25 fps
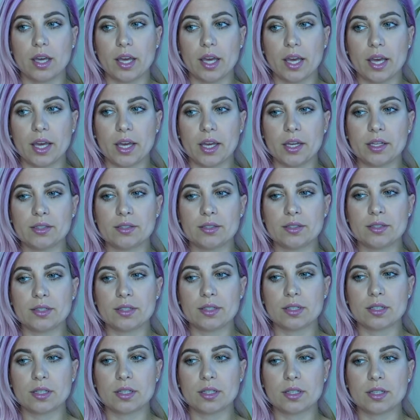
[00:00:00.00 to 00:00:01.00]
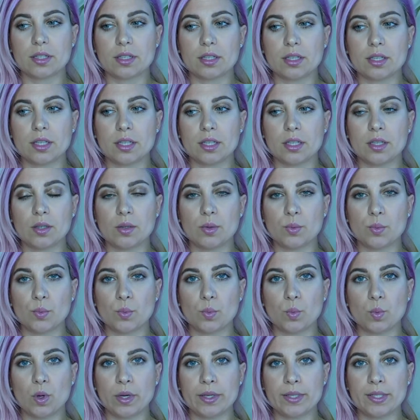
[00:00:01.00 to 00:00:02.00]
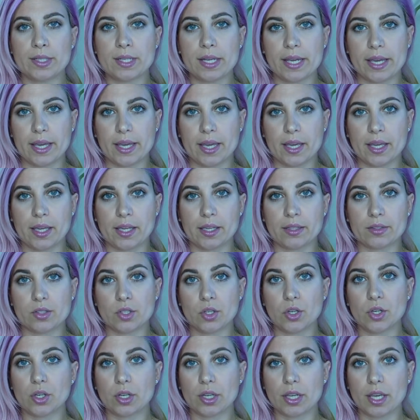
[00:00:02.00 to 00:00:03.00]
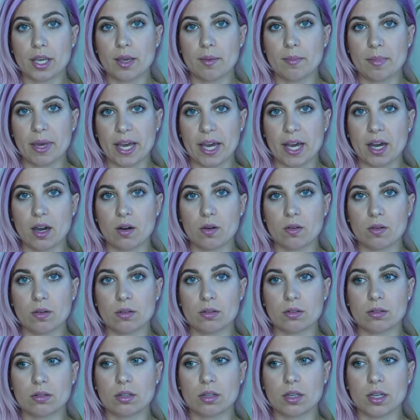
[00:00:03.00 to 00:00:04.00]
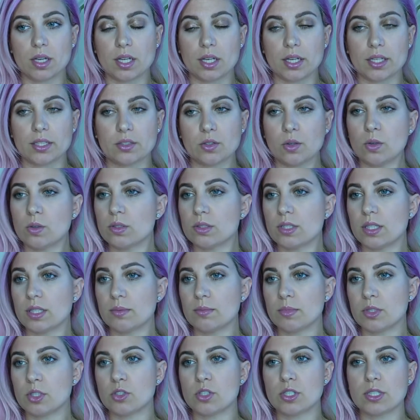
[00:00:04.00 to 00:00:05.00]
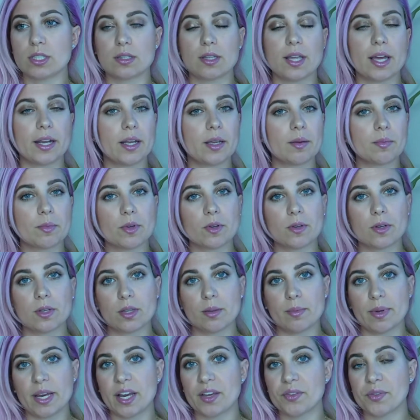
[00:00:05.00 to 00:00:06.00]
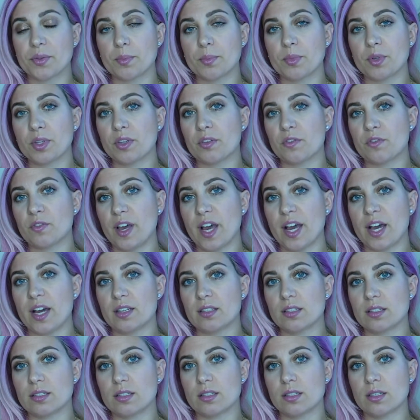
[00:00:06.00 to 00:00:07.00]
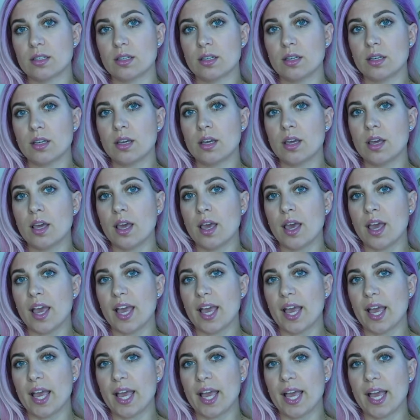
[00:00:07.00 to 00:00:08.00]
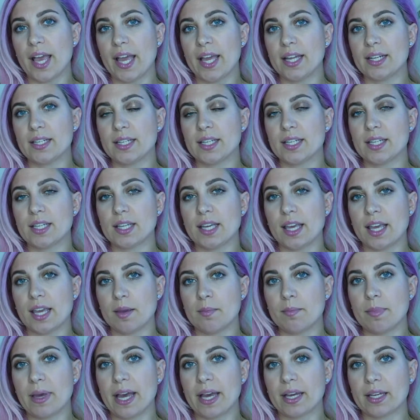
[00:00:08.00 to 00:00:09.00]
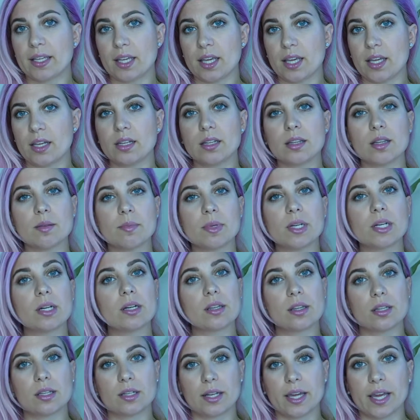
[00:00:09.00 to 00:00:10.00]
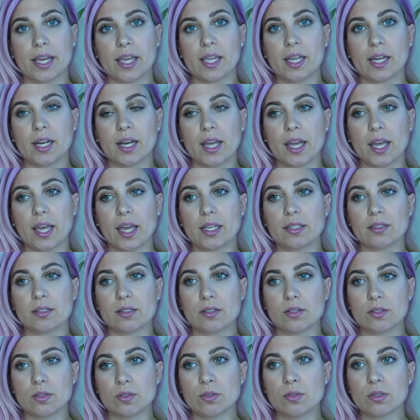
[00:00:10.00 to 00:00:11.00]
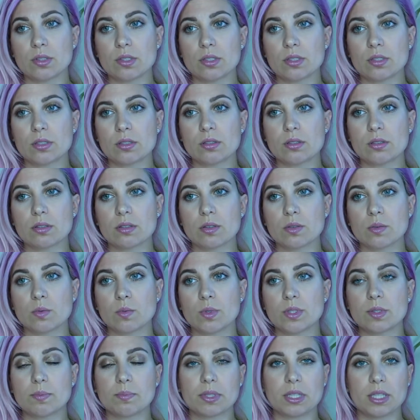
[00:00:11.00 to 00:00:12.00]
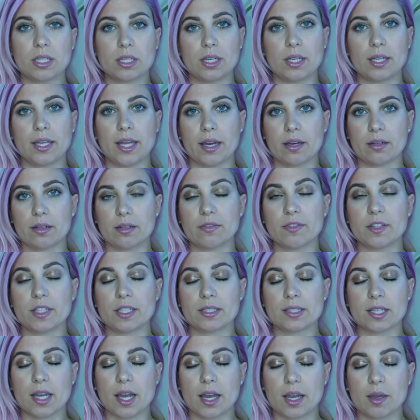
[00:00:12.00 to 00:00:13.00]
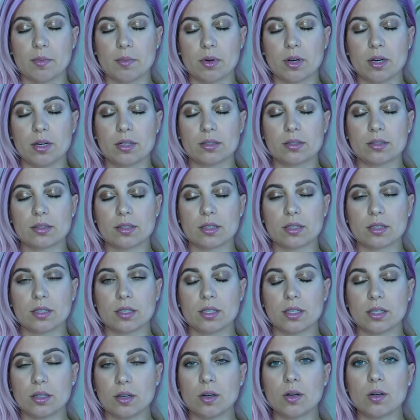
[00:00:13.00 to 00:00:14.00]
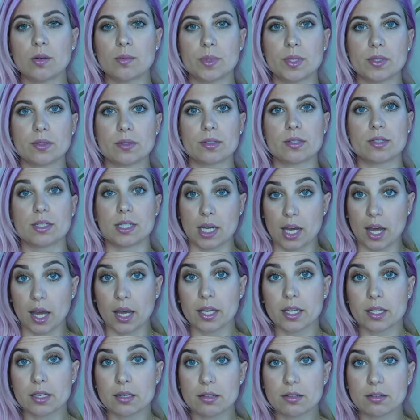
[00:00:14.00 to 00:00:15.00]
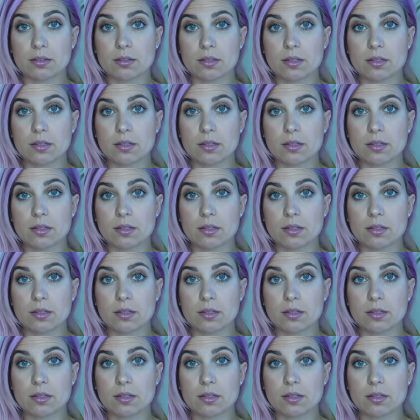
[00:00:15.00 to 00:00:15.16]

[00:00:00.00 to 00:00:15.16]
And he one day took him out, and I told him to just let him go to the bathroom really fast. And he came back in the middle of the night, and Zeus was bleeding out of his eyeballs. He almost died.